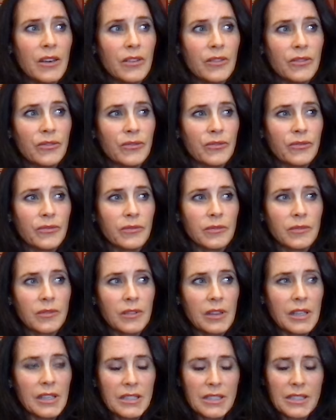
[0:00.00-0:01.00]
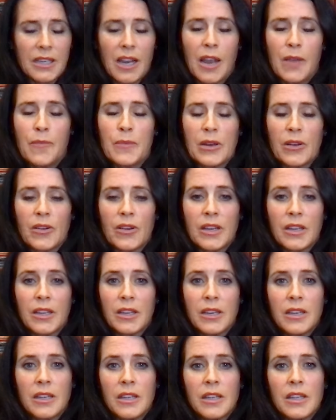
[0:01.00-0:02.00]
of this time
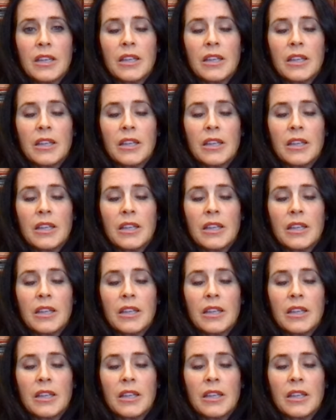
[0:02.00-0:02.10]
period,